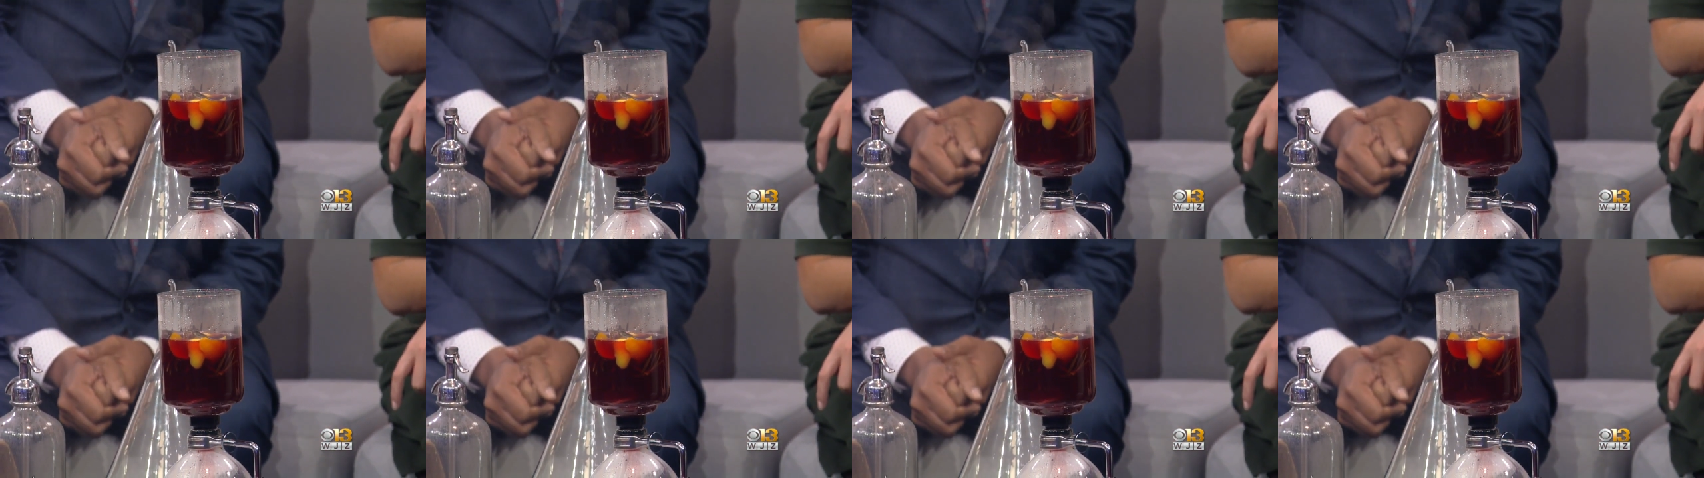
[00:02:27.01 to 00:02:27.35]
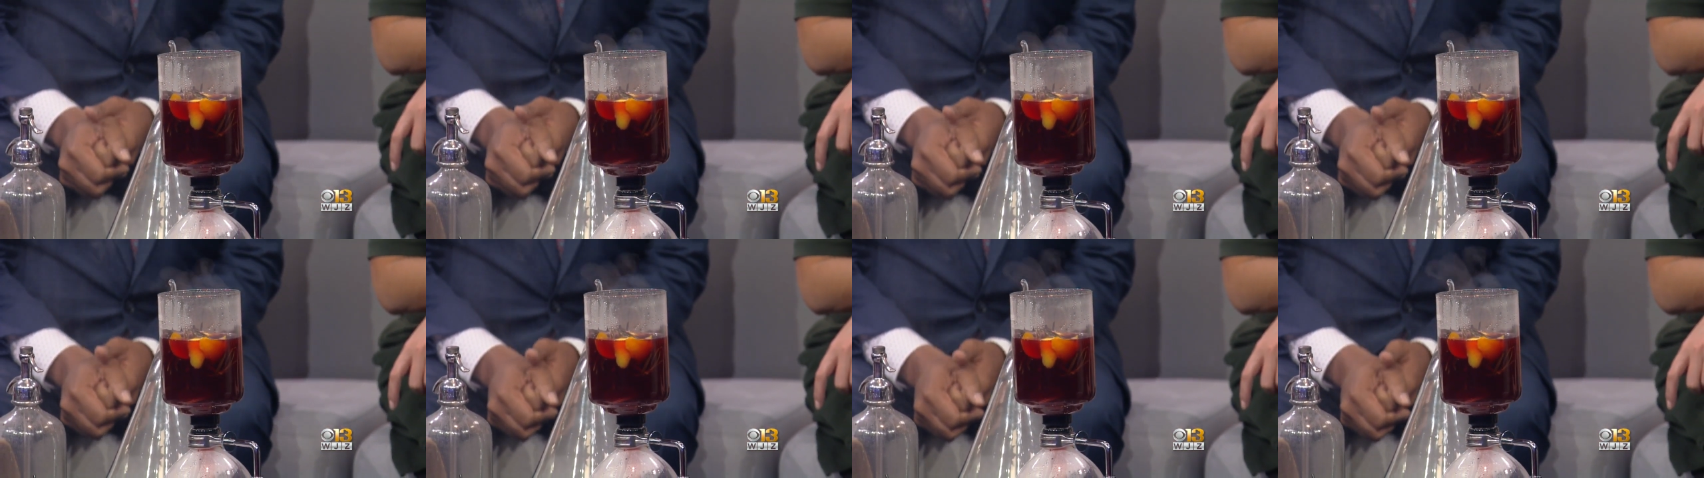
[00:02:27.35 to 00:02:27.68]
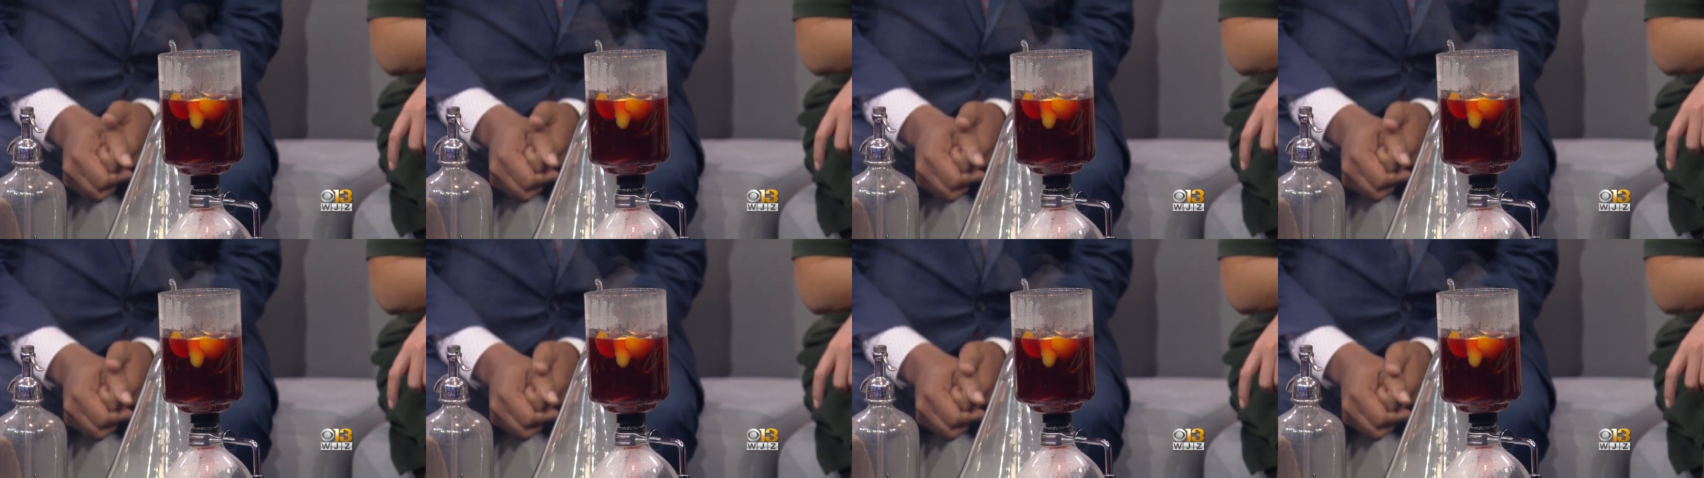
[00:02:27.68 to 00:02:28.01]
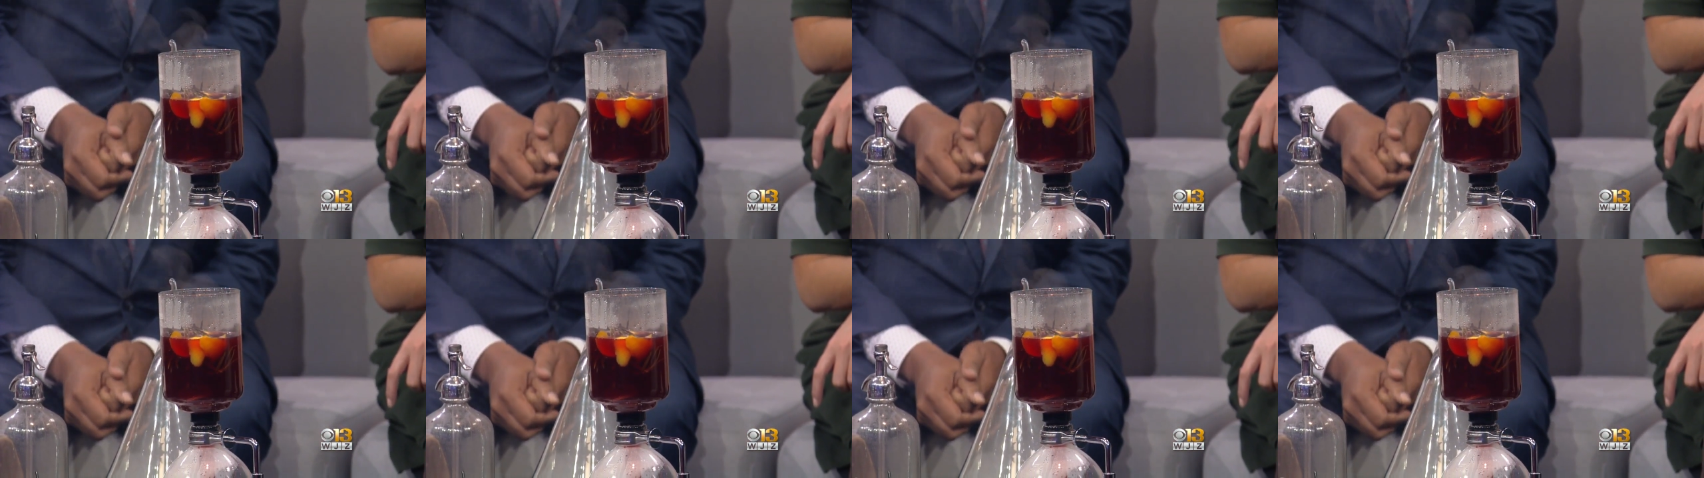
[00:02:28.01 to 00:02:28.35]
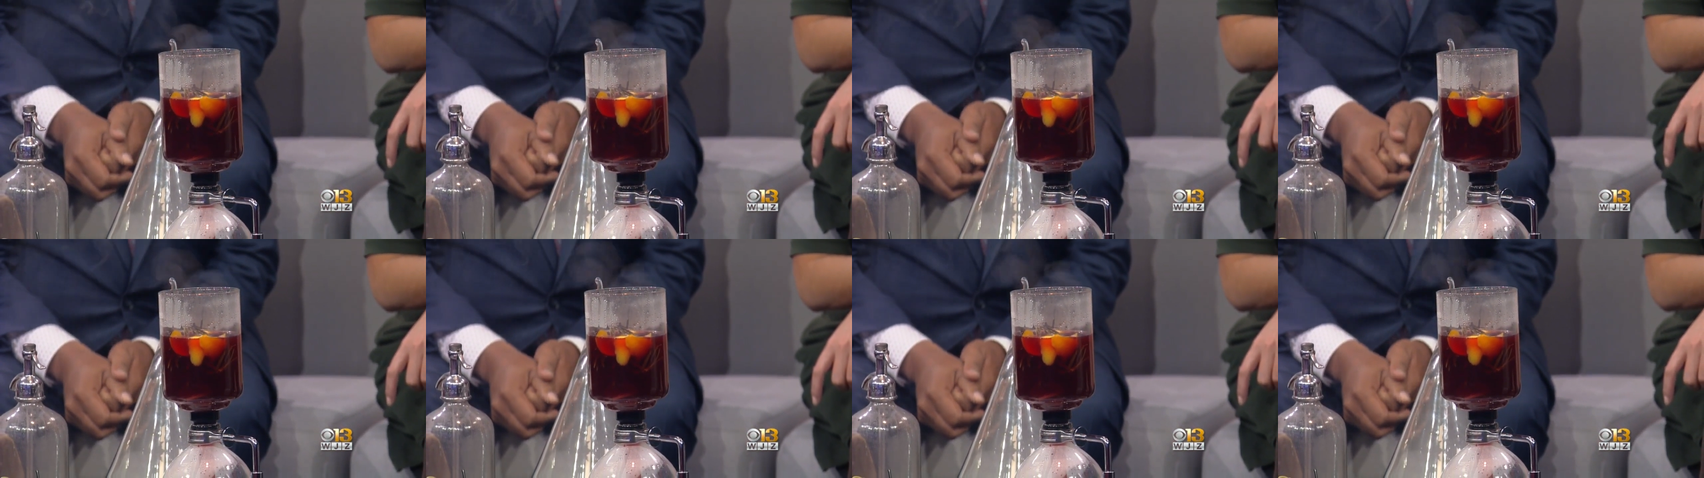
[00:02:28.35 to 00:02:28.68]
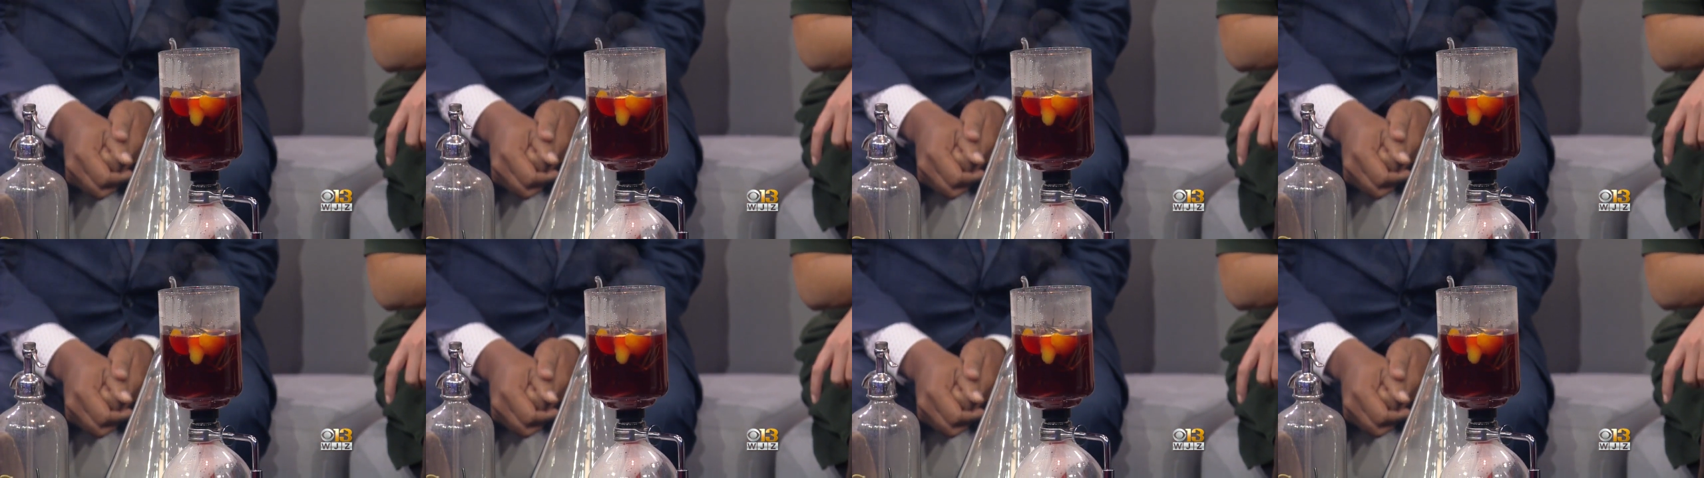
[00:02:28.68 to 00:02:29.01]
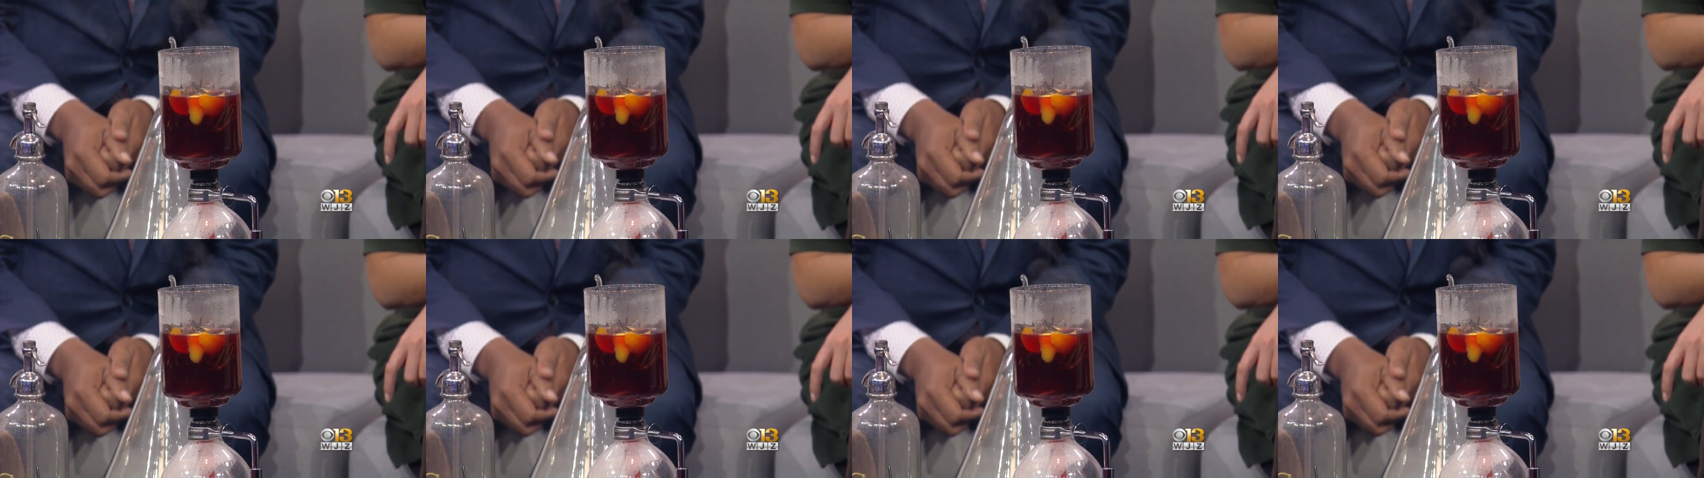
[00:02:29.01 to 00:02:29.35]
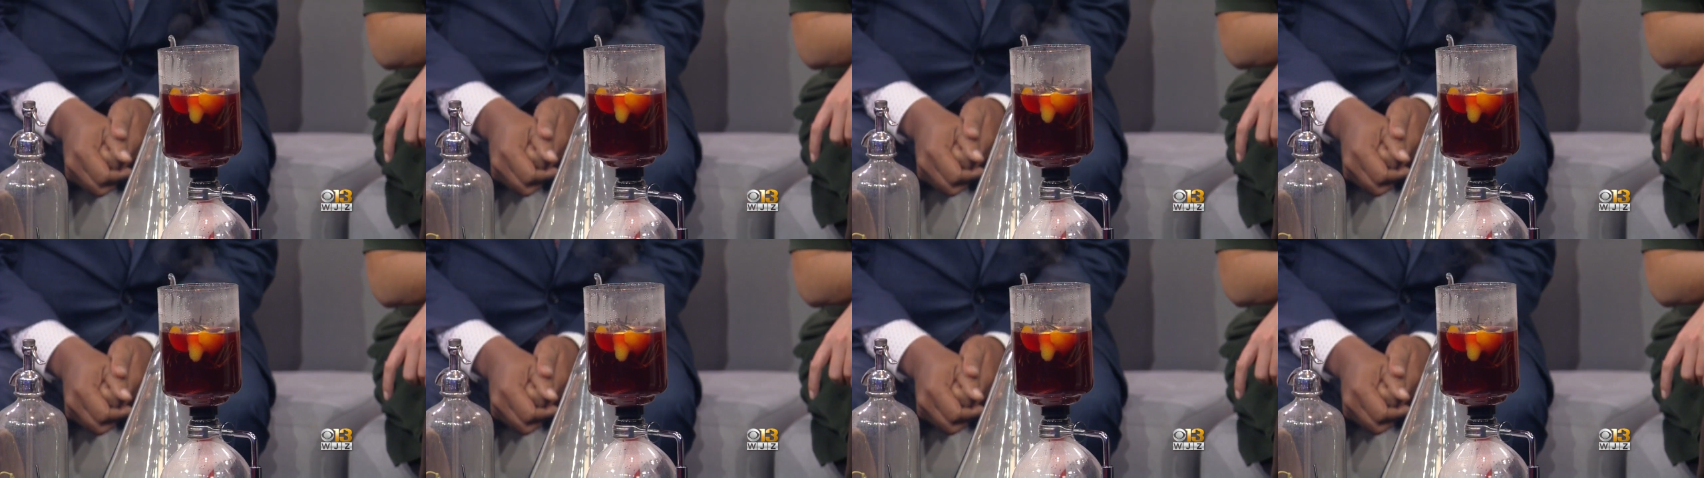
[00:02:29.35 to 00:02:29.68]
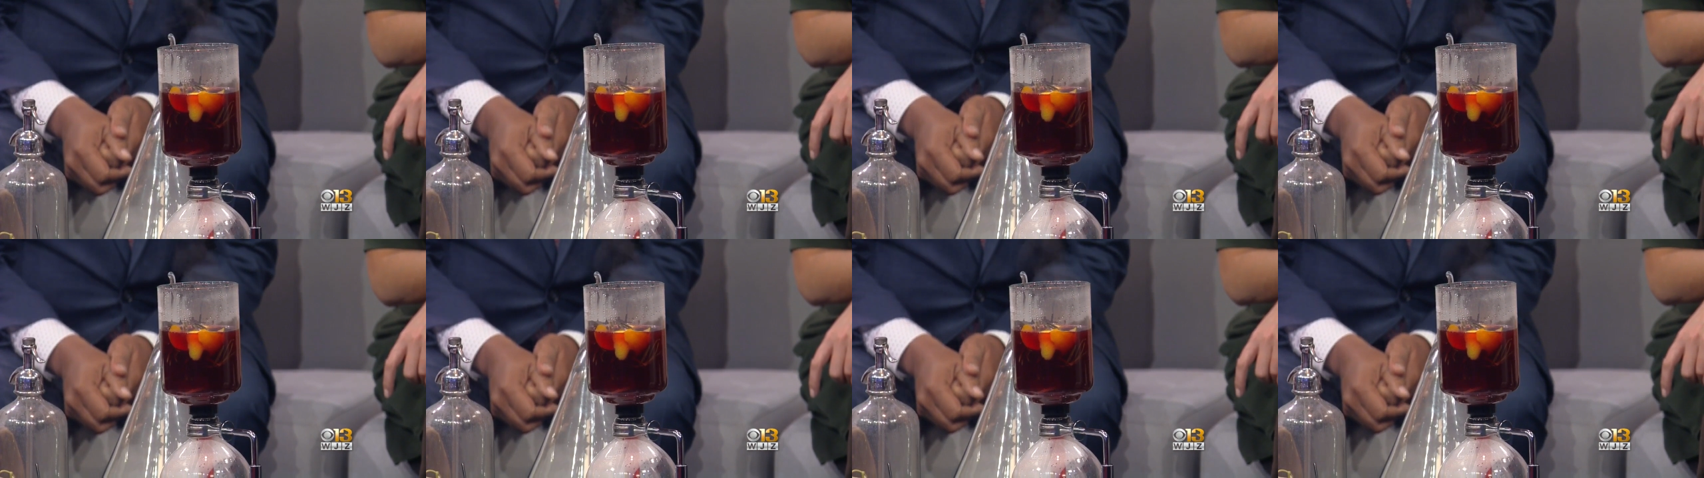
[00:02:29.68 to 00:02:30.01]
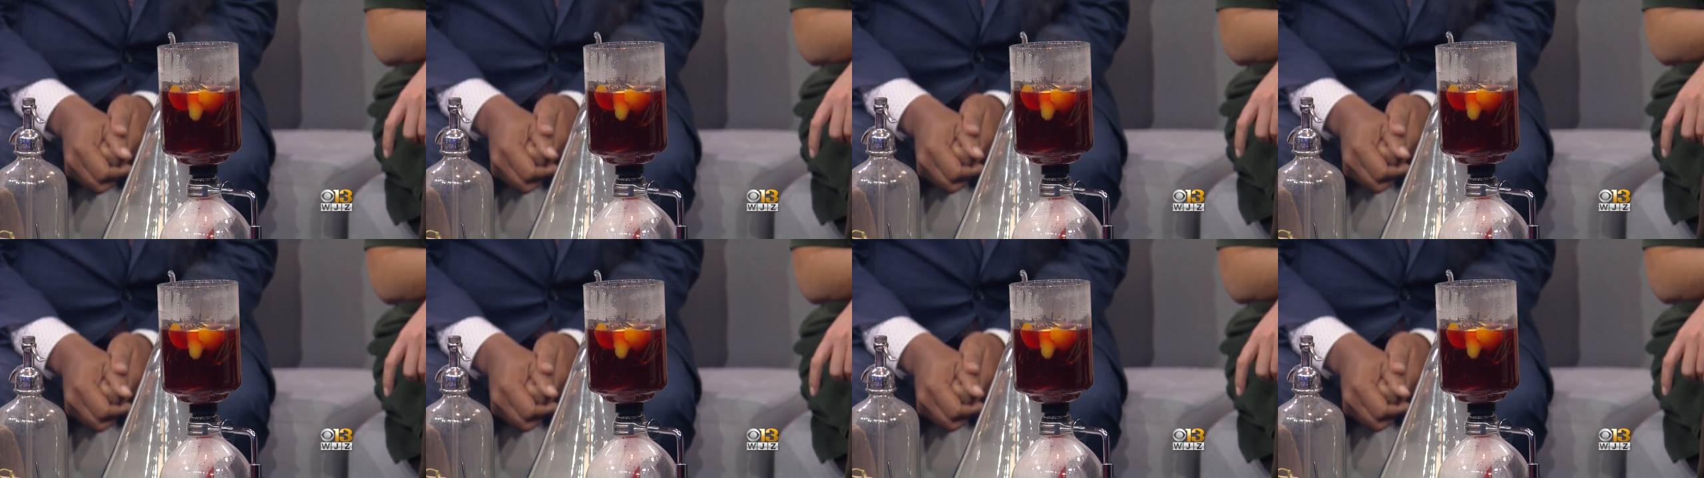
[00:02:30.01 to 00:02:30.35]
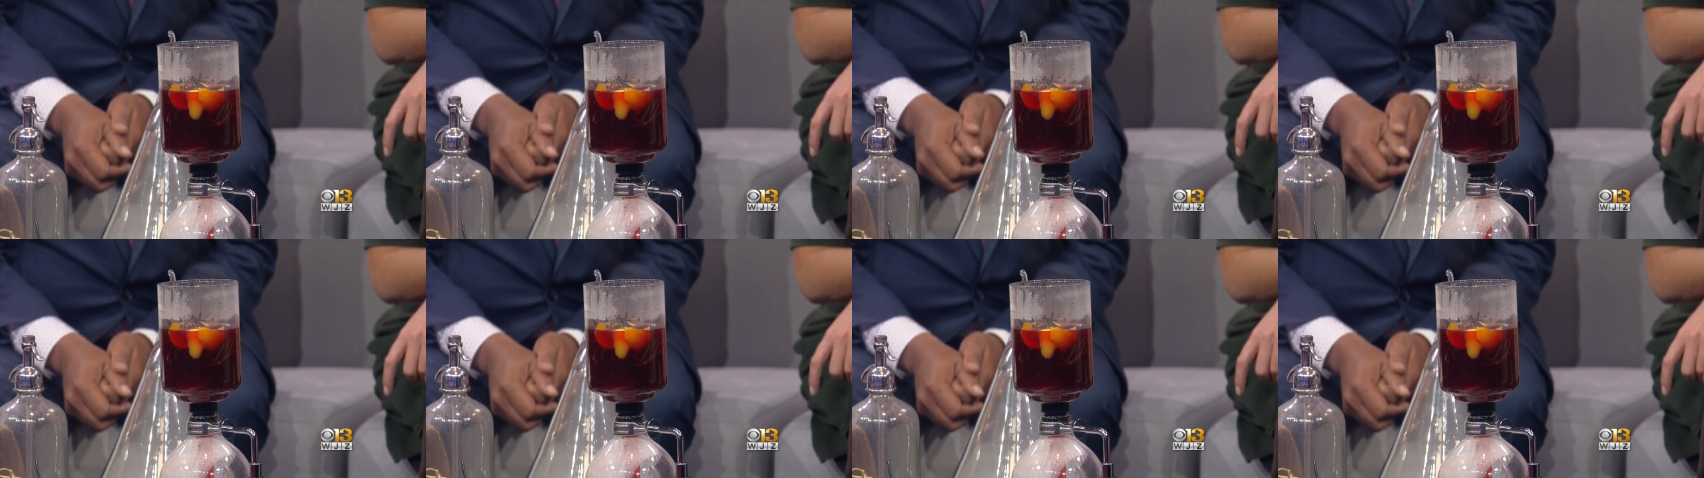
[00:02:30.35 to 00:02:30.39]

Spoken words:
(no speaker visible)